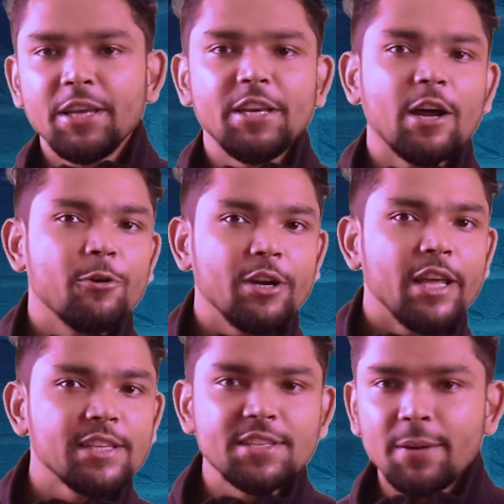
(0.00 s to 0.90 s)
In our
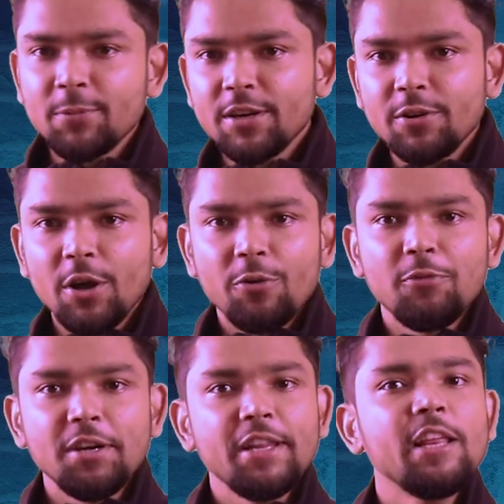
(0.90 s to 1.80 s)
next chapter,
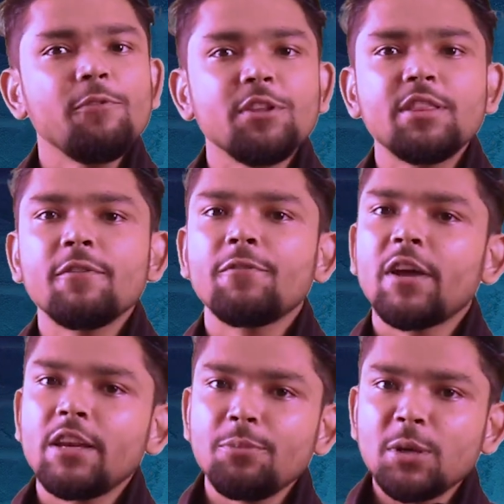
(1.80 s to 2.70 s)
we deal with the
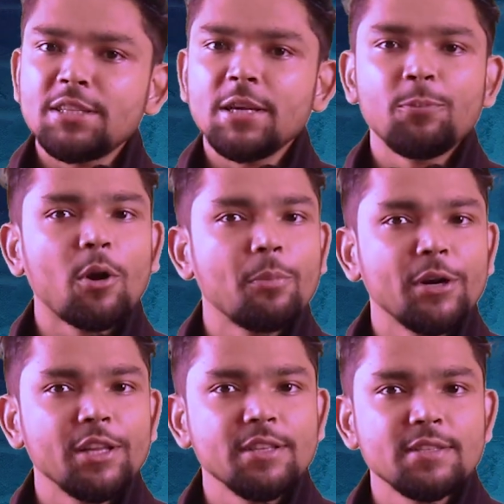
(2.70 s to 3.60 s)
very basic
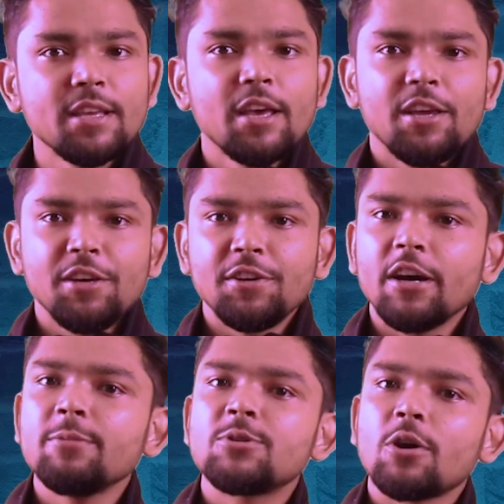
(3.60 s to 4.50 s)
properties in
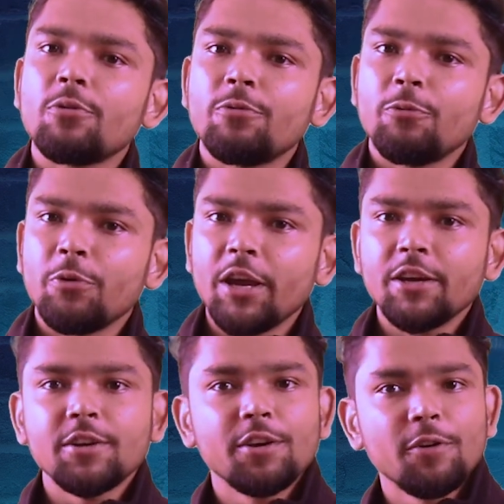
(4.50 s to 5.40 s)
terms of
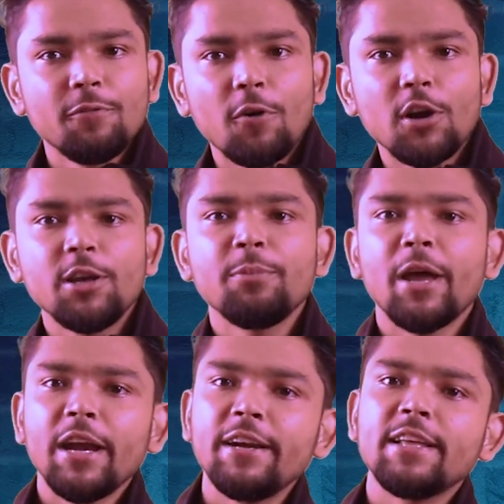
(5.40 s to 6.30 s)
weight,
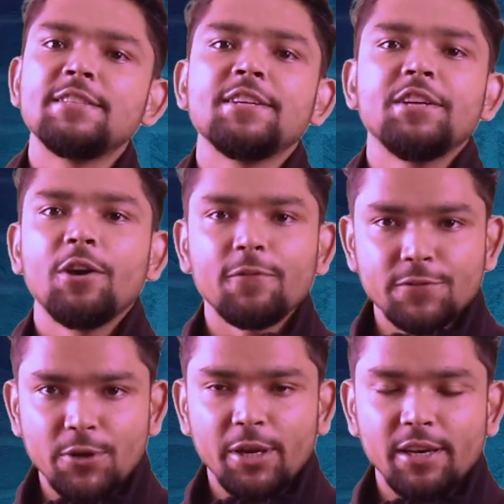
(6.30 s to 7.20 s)
volume and density of
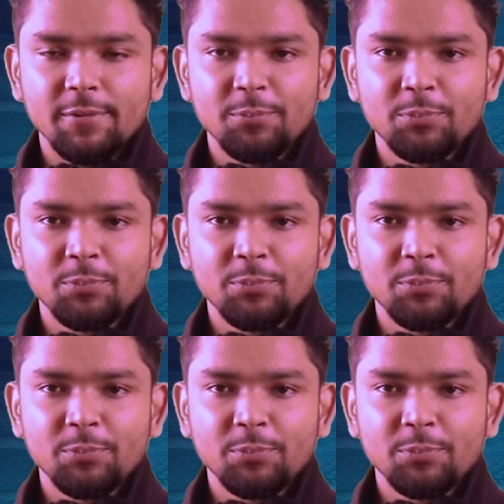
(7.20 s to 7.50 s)
soil.